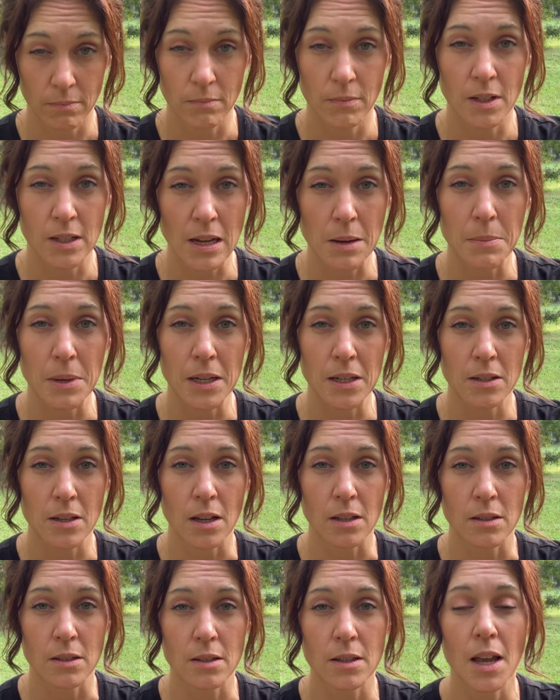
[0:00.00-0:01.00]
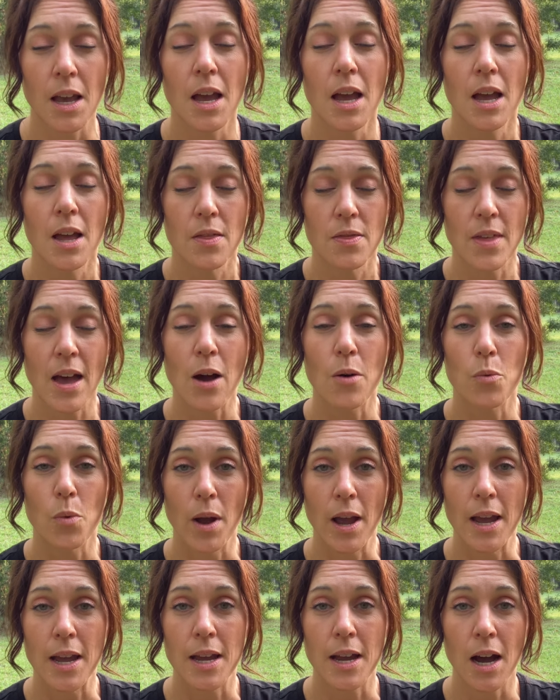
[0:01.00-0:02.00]
Does that make sense? That
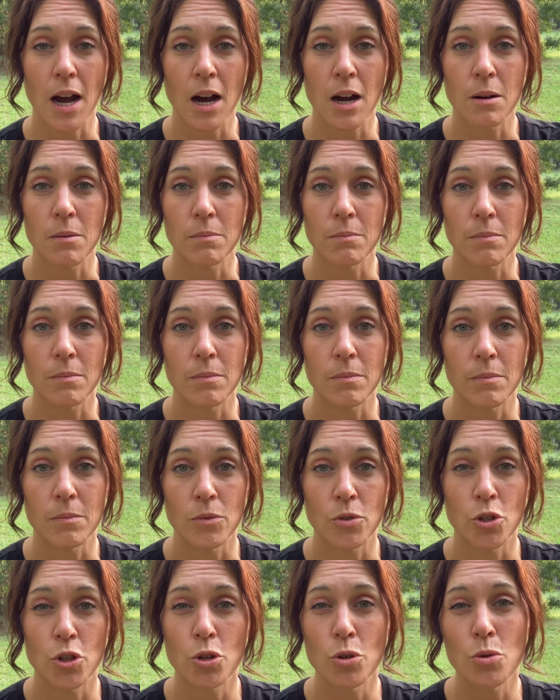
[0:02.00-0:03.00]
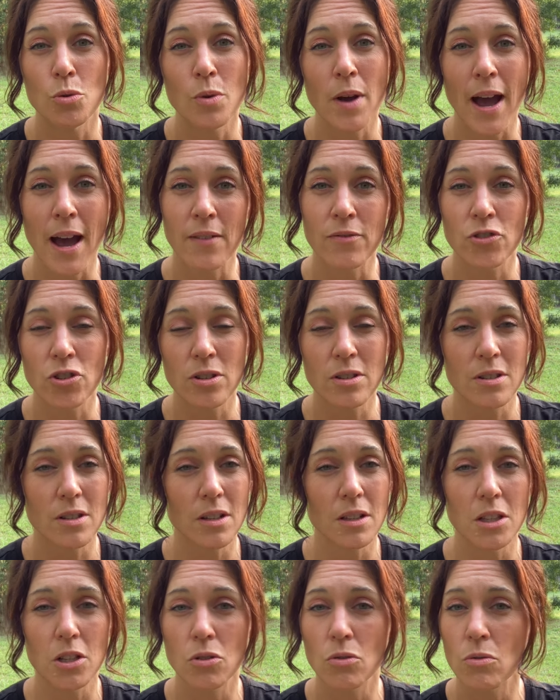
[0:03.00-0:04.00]
way, um, you have just a
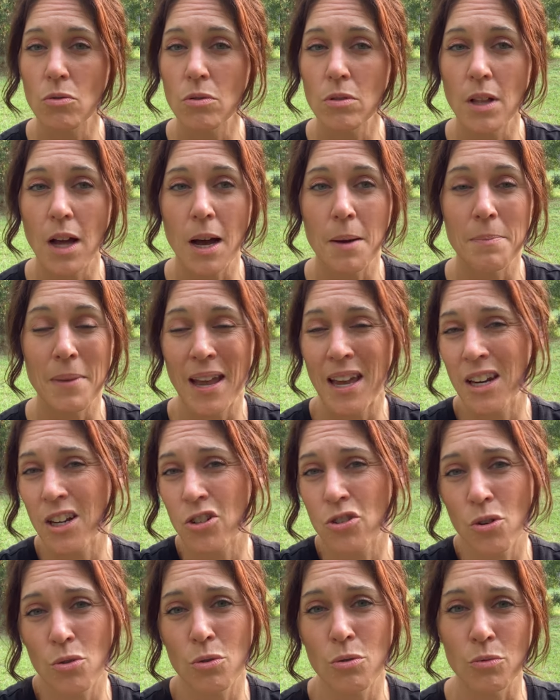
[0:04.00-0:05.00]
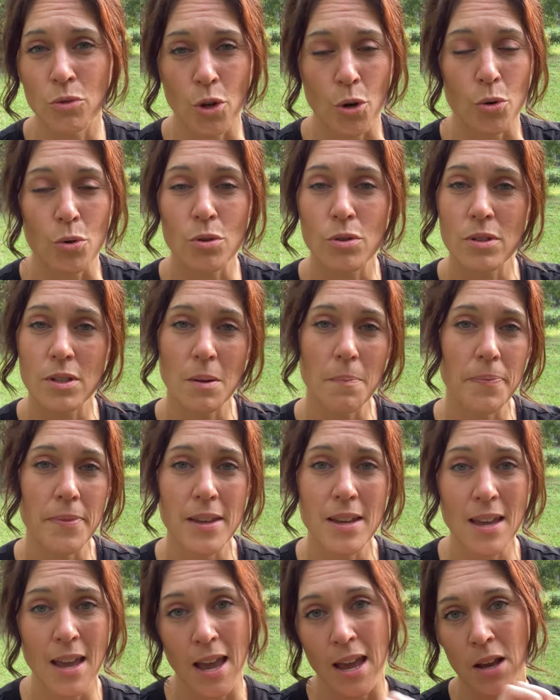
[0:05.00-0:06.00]
little um, anecdotal note or
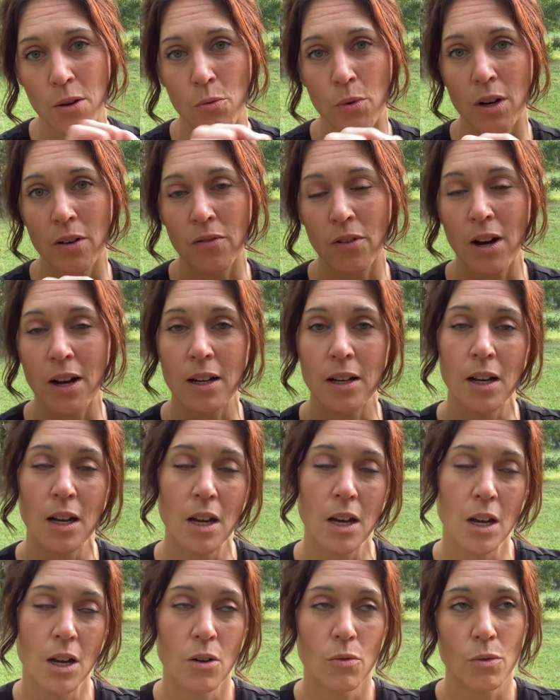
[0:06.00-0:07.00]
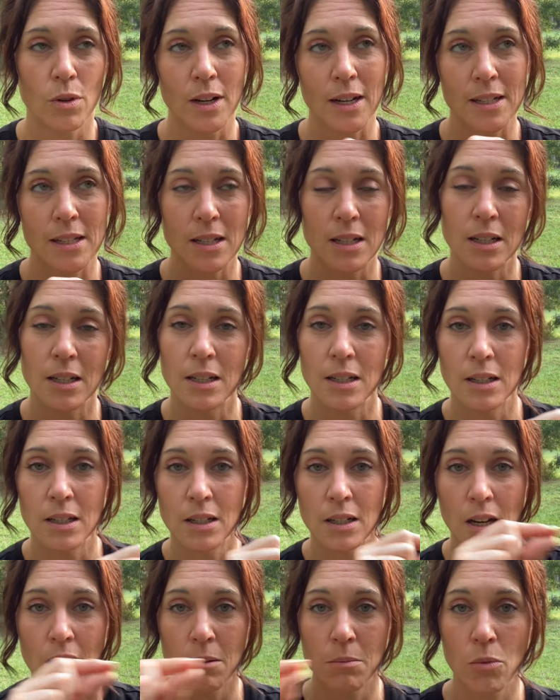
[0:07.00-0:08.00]
something. Hey, whenever I, when I did
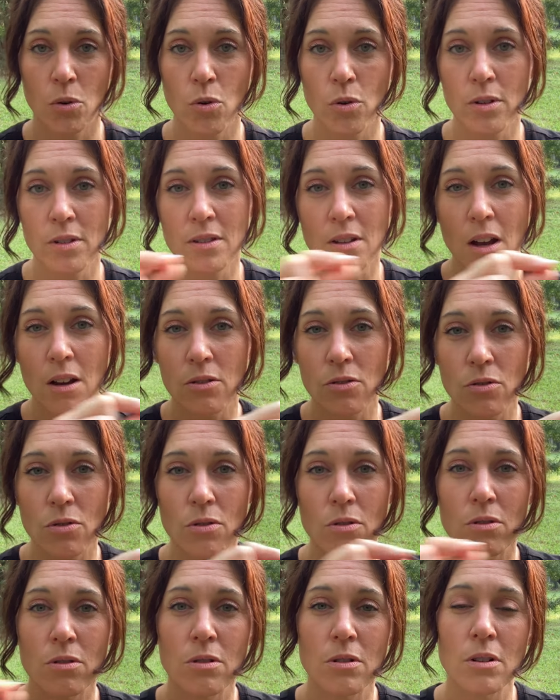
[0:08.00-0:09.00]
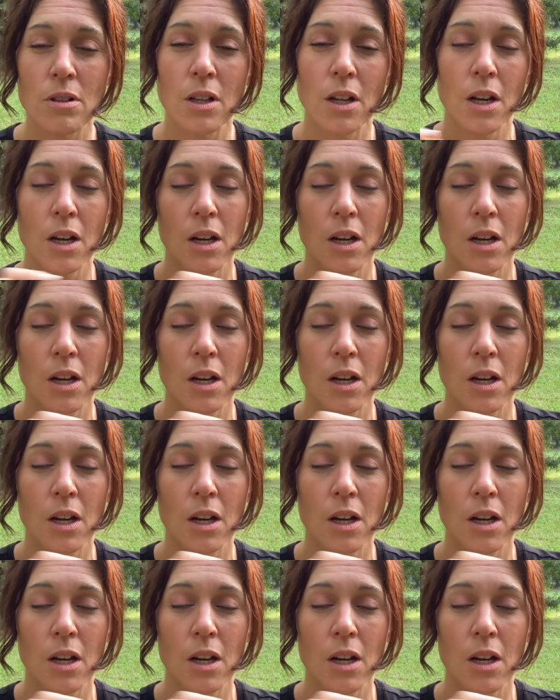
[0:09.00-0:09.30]
um, horizontal